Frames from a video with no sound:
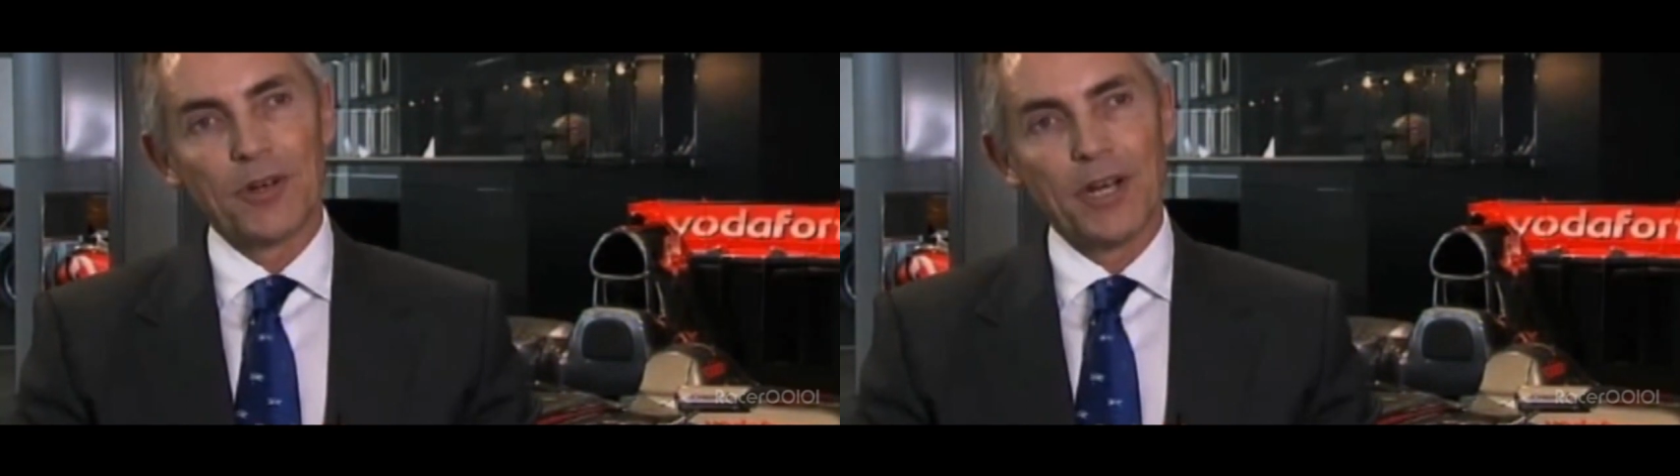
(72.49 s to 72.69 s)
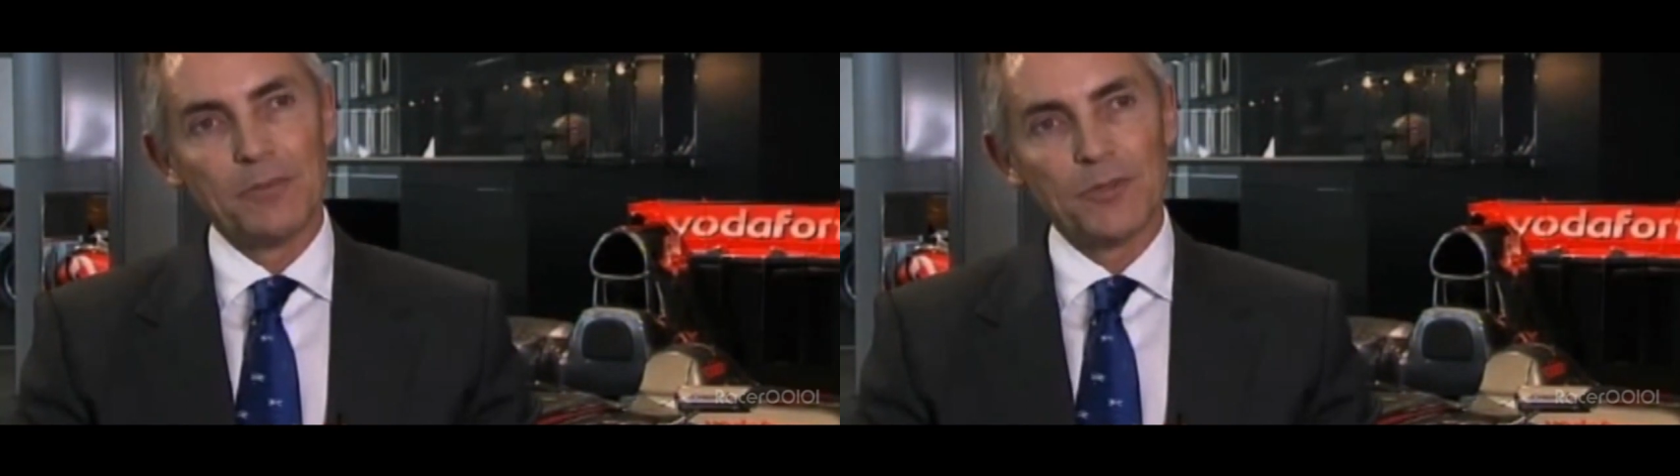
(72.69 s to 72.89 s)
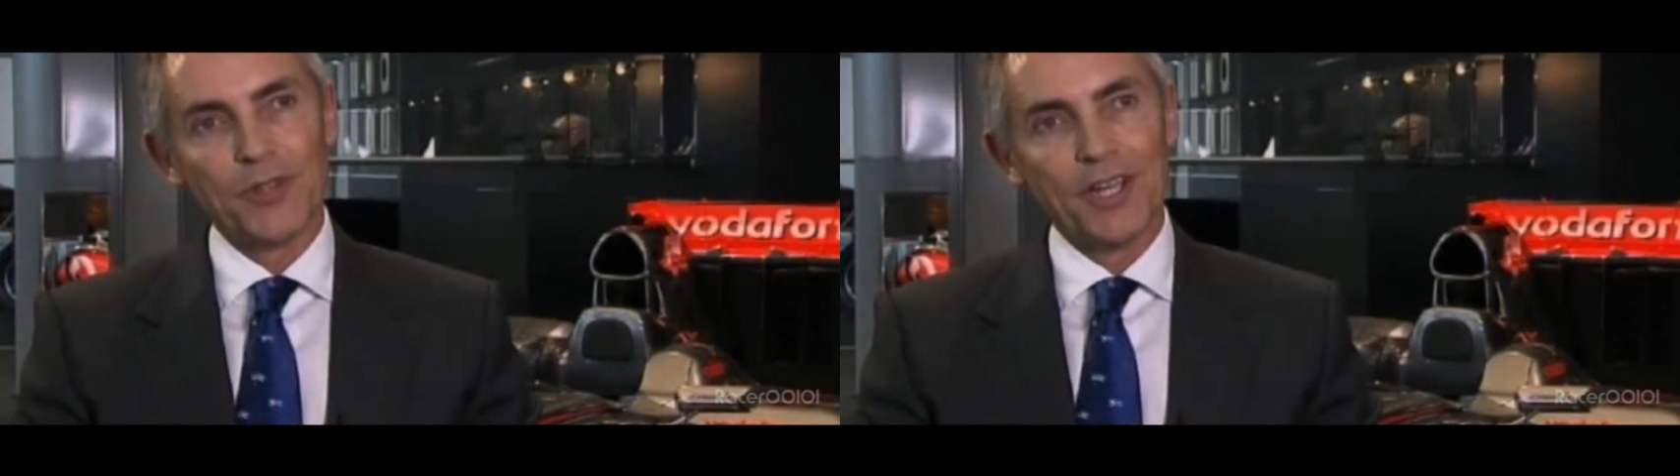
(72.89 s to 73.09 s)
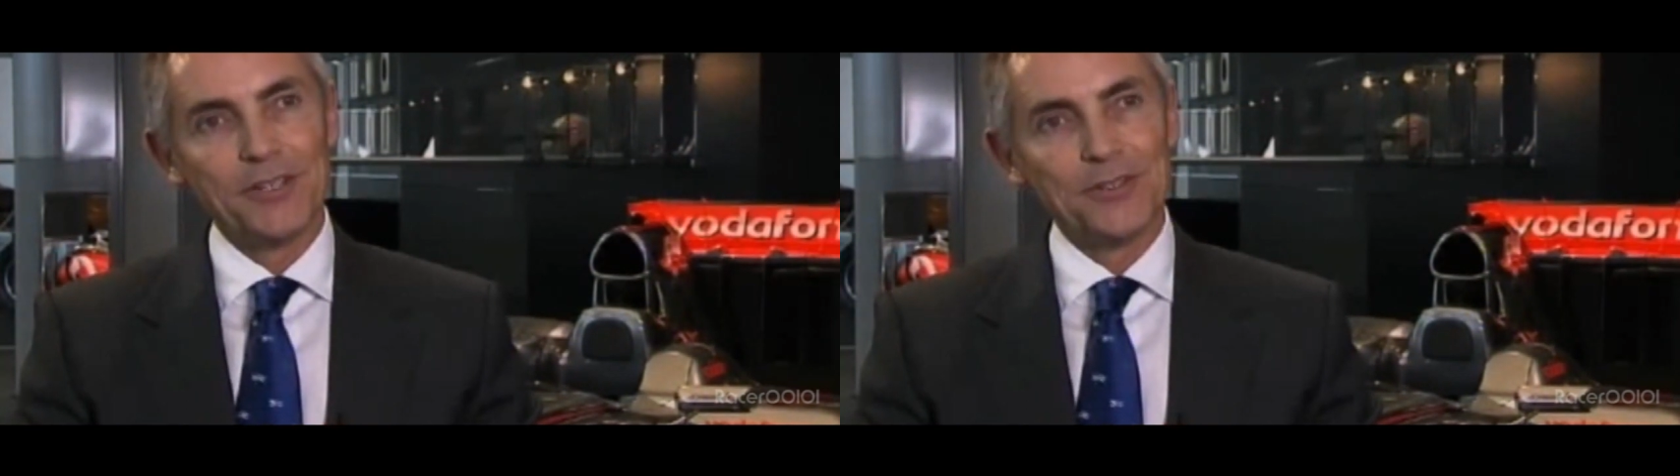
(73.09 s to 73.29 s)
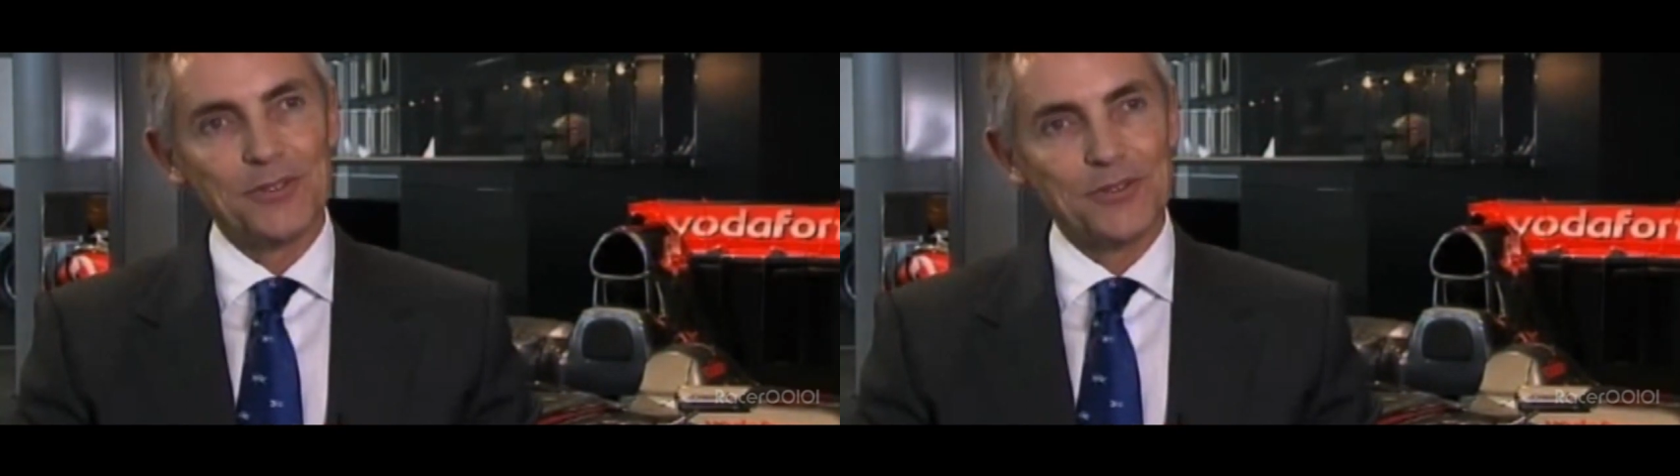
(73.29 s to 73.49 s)
McLaren,
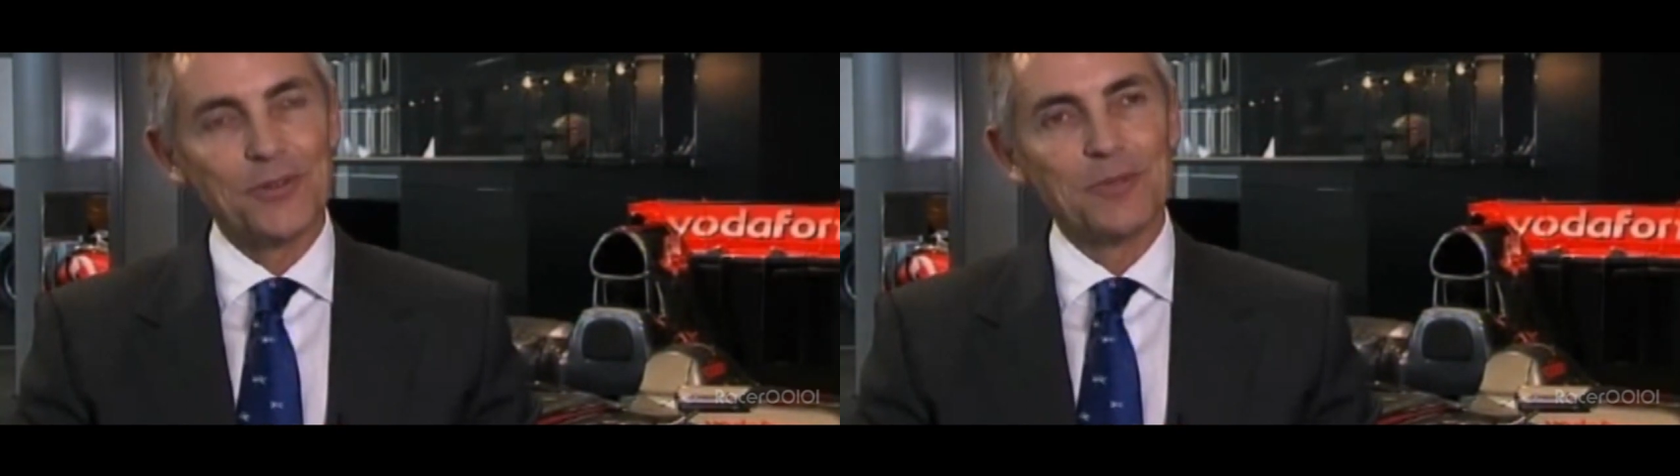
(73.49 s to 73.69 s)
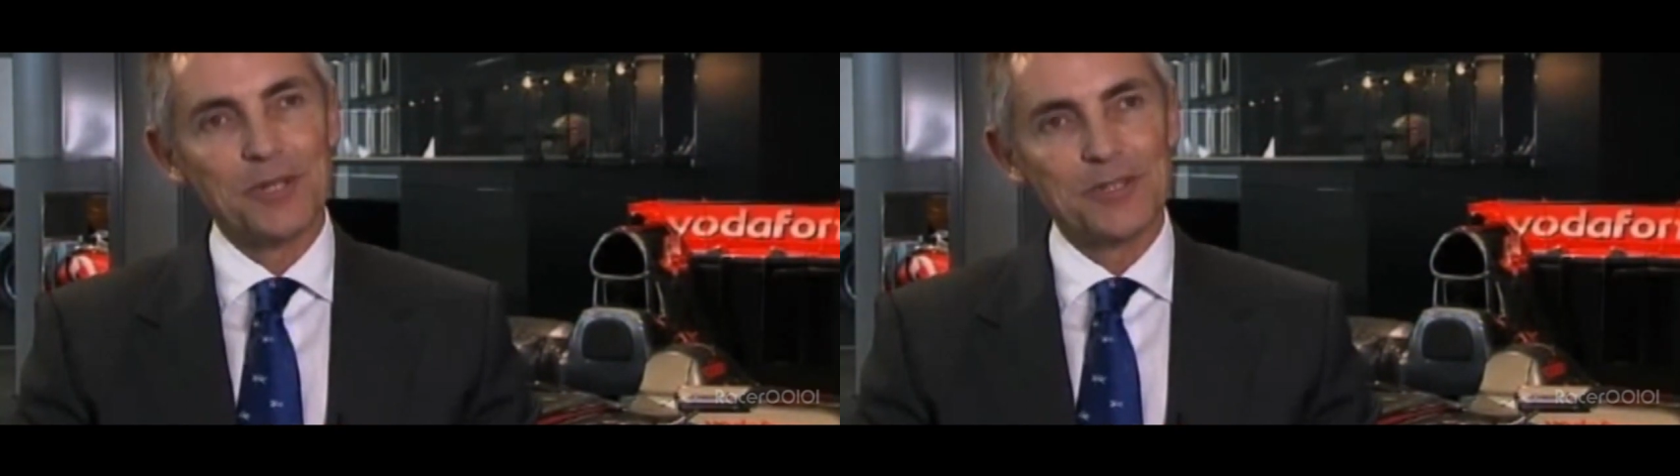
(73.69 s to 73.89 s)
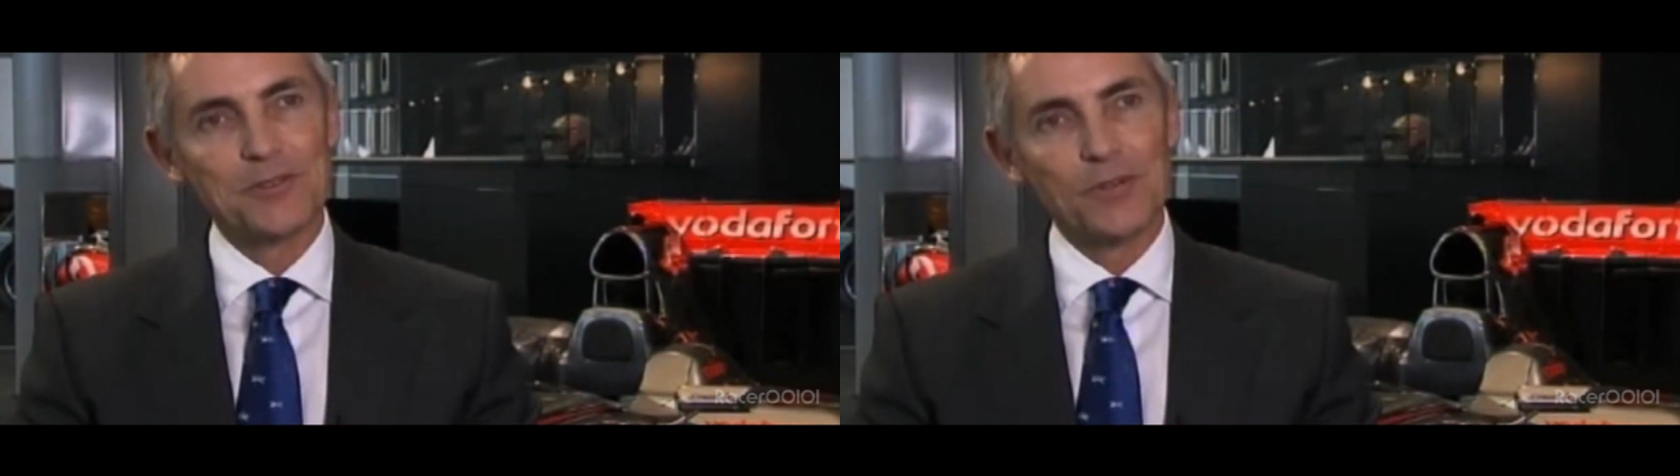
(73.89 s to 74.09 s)
Mercedes has got the best